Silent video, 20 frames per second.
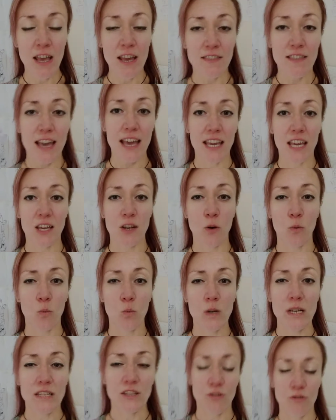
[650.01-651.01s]
They're going to
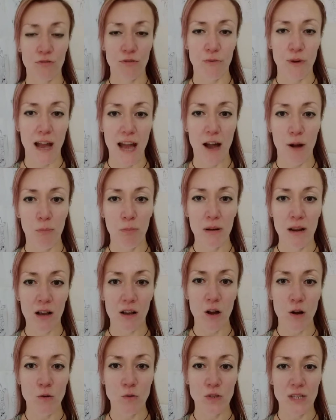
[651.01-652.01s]
whiz through our plug
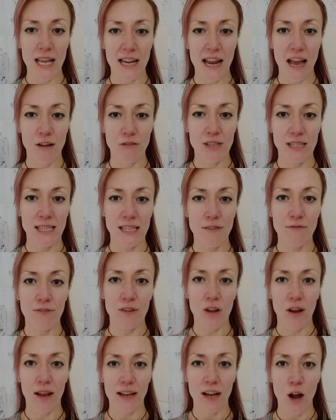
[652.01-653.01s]
holes and our
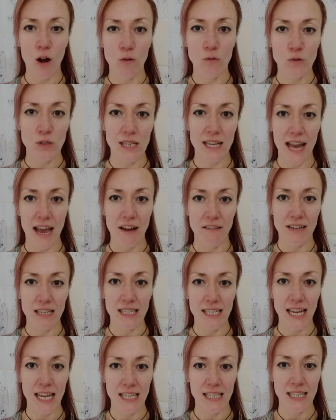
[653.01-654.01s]
sieve-like holes in our
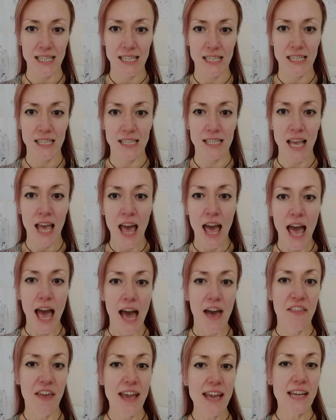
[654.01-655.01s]
intestines,
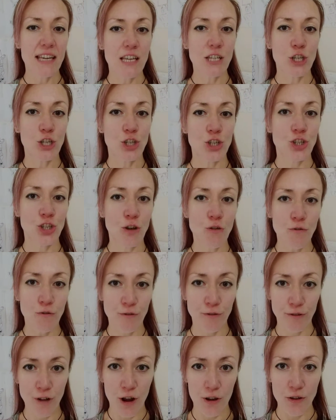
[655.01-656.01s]
and they are going to shoot
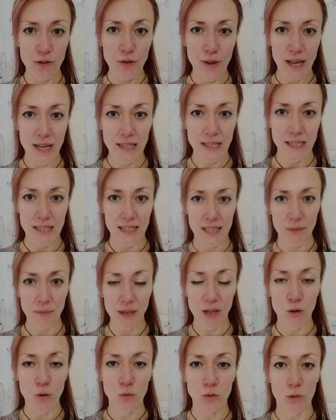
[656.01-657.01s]
through into
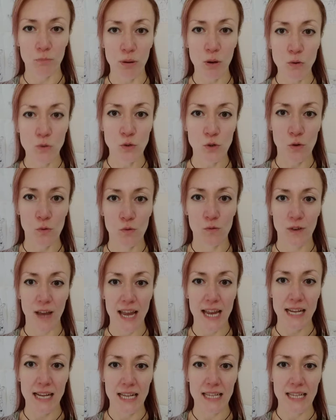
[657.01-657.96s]
something called the portal vein.